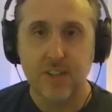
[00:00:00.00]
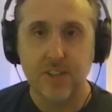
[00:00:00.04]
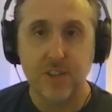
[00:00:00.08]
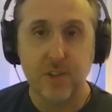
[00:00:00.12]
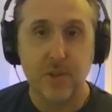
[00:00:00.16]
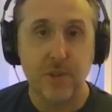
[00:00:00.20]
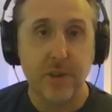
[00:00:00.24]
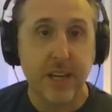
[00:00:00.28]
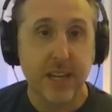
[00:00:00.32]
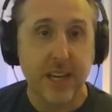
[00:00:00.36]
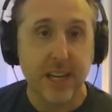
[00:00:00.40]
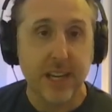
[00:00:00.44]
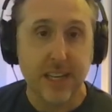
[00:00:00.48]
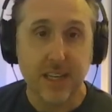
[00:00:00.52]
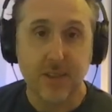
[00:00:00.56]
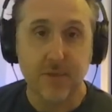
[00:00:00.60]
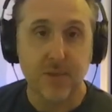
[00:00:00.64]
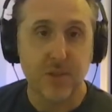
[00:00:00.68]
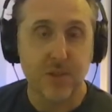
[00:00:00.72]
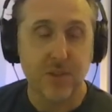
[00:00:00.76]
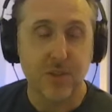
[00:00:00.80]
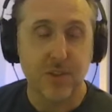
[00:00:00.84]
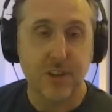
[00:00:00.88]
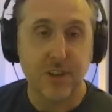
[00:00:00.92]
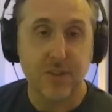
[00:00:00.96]
doing, and it
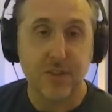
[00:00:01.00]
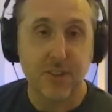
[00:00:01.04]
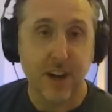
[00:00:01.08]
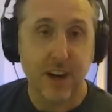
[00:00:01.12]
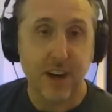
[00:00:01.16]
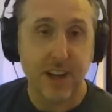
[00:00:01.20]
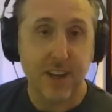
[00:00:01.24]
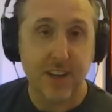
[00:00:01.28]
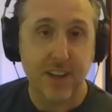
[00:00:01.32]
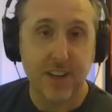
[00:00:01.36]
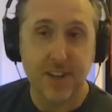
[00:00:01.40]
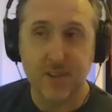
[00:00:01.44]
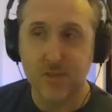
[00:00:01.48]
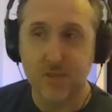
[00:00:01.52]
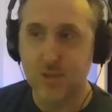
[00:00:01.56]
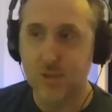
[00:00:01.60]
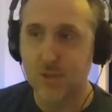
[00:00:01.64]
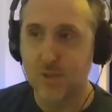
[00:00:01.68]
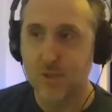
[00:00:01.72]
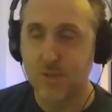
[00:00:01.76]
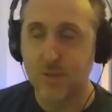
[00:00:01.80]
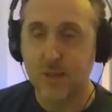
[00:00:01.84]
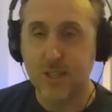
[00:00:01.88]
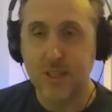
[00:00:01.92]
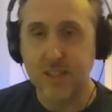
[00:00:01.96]
was really fun, and it was
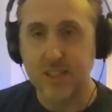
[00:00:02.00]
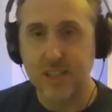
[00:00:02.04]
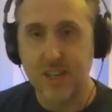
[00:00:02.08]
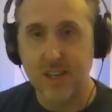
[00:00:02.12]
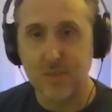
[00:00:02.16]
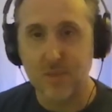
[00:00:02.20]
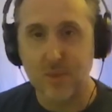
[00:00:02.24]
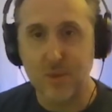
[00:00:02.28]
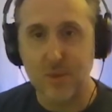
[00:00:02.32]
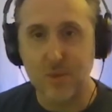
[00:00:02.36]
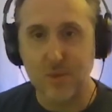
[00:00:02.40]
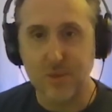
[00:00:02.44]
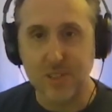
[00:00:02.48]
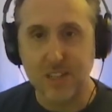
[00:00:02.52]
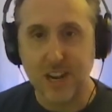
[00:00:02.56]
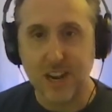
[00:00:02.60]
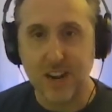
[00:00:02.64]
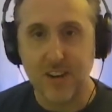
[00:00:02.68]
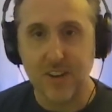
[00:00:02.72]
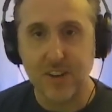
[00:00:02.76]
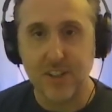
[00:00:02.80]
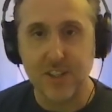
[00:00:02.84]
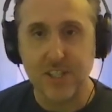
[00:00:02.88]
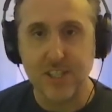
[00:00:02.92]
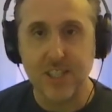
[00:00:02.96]
all being done in people's
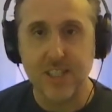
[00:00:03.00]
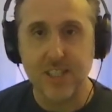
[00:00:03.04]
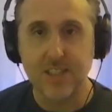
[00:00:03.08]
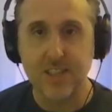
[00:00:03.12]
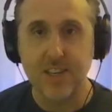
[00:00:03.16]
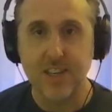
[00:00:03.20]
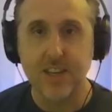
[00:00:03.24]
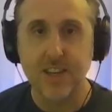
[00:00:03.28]
garages,